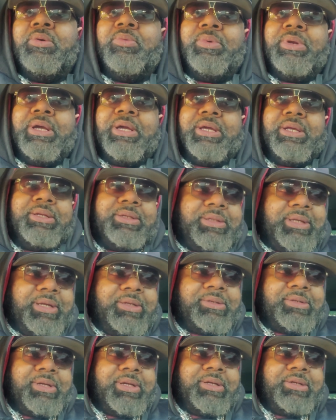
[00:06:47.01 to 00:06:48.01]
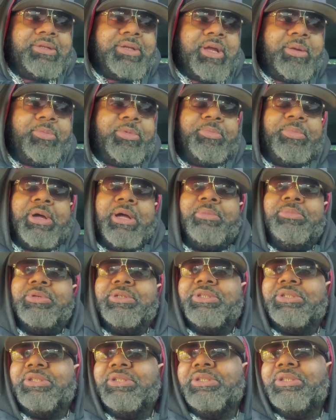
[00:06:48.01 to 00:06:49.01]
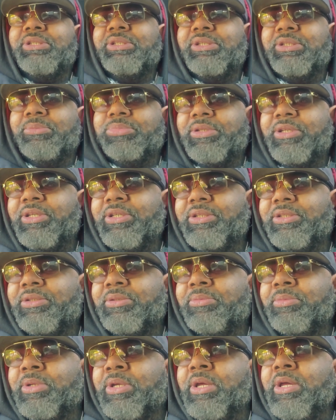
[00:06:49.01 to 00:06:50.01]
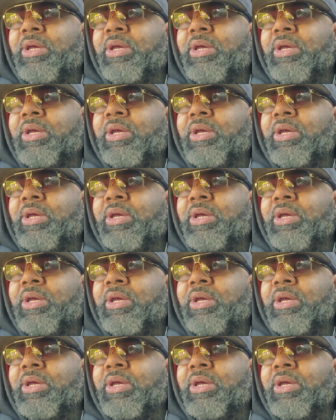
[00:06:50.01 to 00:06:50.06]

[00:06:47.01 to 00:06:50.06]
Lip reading: When I get $1,000, I'm gonna buy a bunch of seeds and plant them,